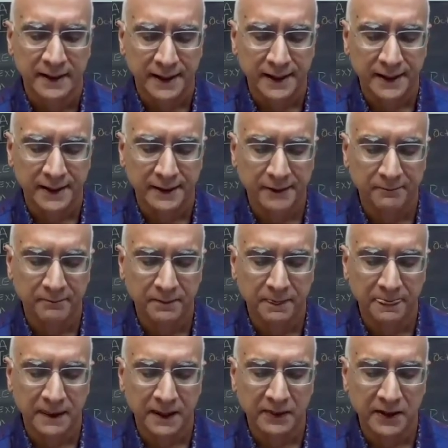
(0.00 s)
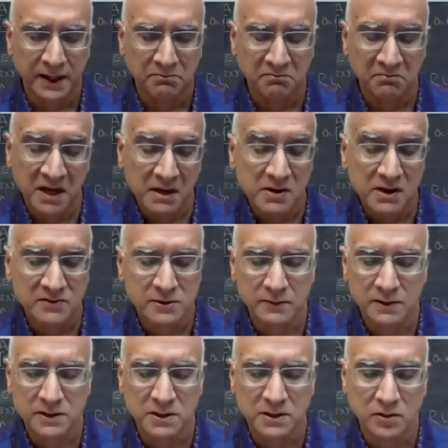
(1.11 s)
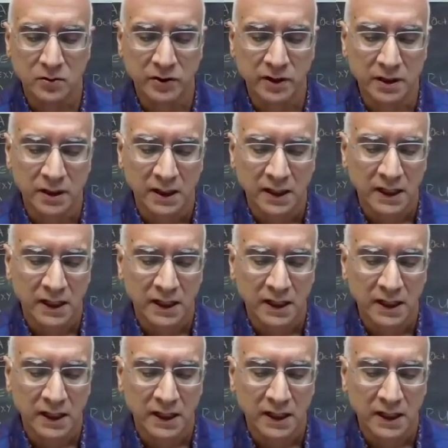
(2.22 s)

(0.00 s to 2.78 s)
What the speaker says: that maybe have something to do with it.